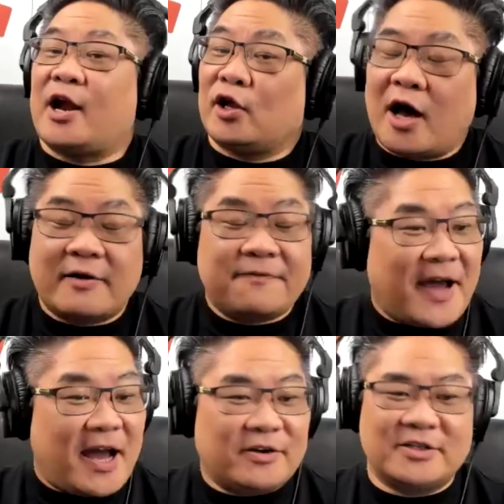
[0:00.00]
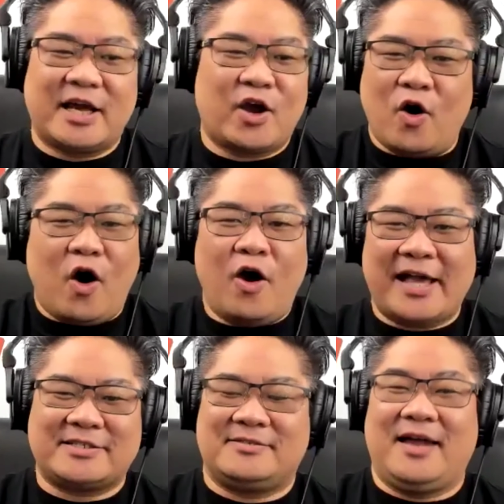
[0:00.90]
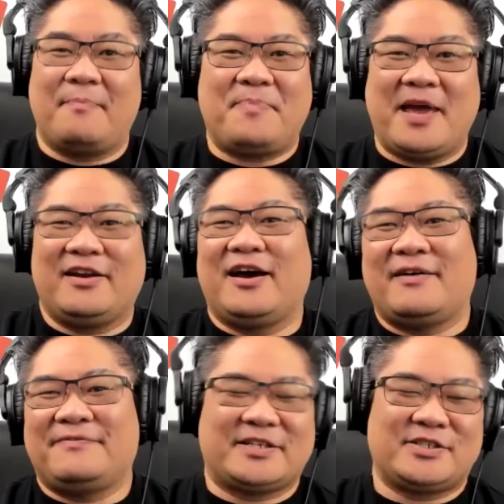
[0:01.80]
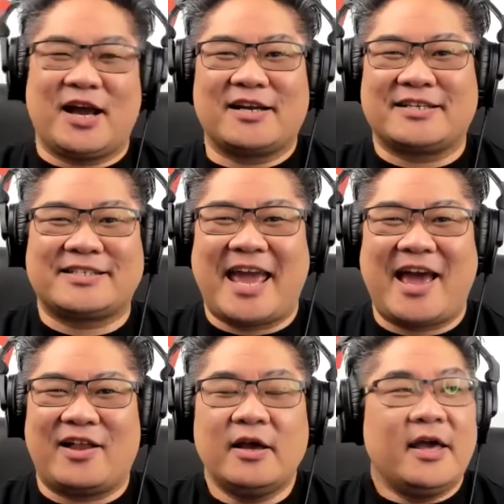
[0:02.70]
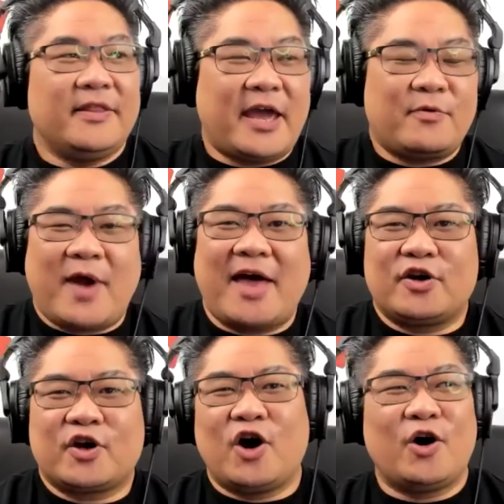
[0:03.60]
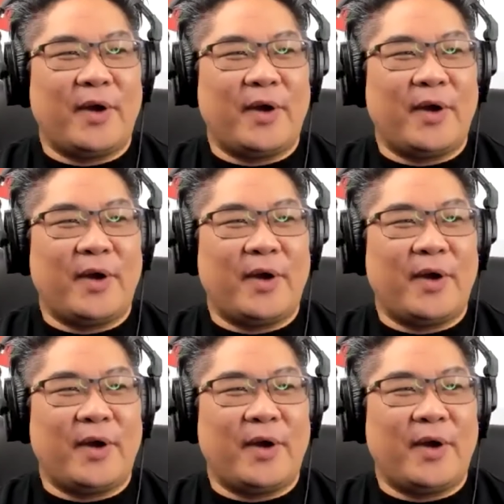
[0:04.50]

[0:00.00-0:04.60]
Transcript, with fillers: a lot of founders, they go, oh, that's not big enough. That's not going to scale. They'd rather go